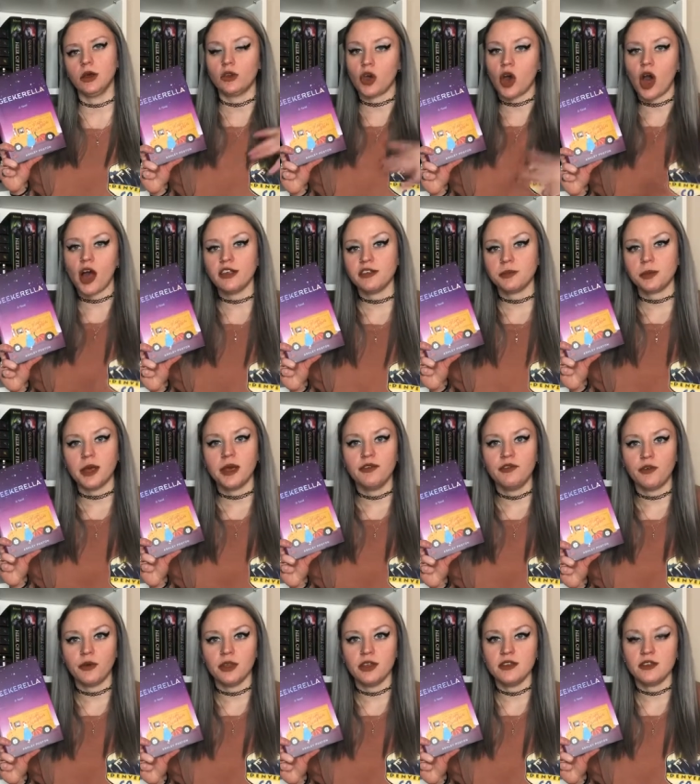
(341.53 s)
cosplay
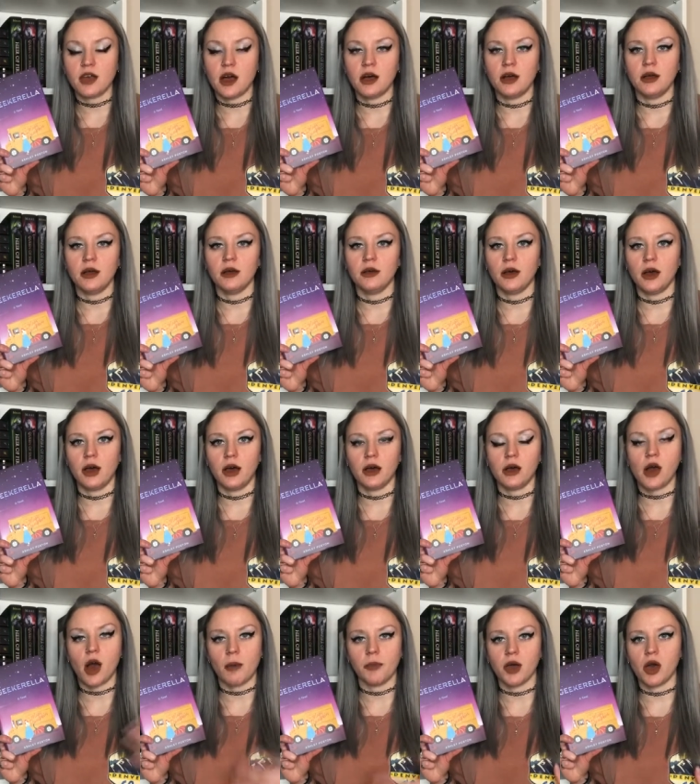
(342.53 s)
for this con uh,
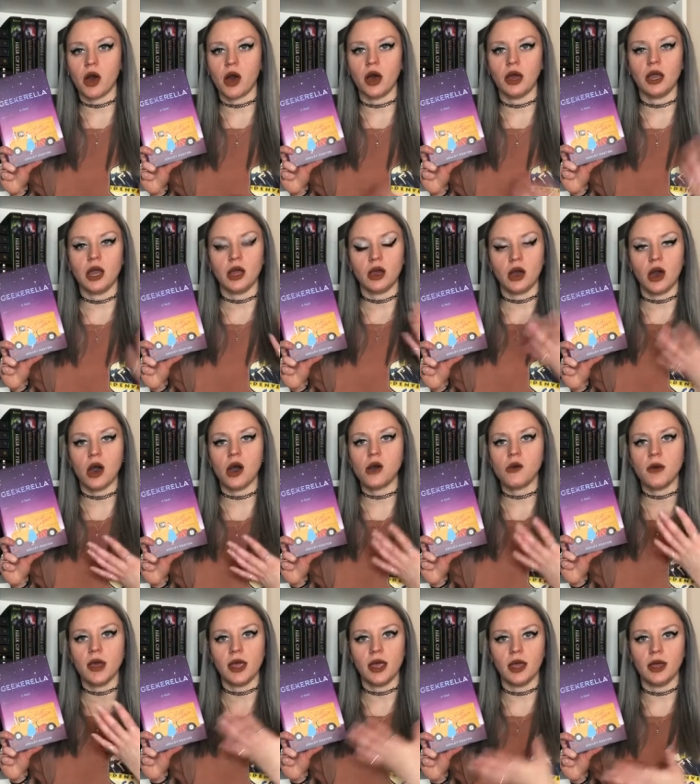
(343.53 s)
Comic Con and
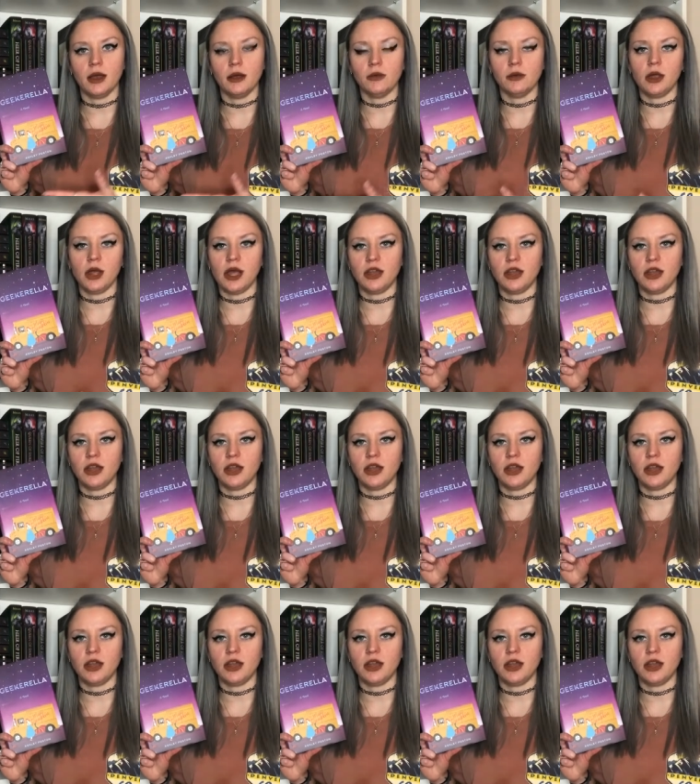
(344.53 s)
go and